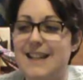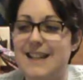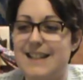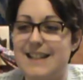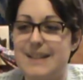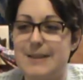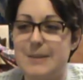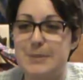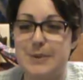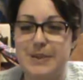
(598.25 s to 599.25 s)

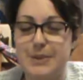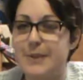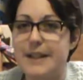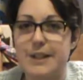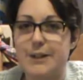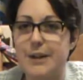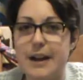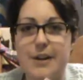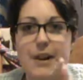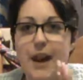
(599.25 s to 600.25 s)
a square
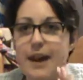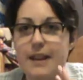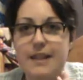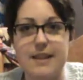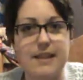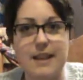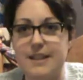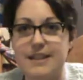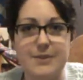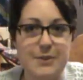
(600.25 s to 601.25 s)
crown, like
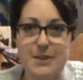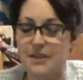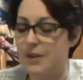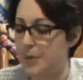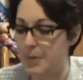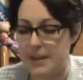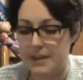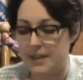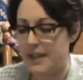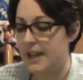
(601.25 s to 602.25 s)
different ones, a whole bunch.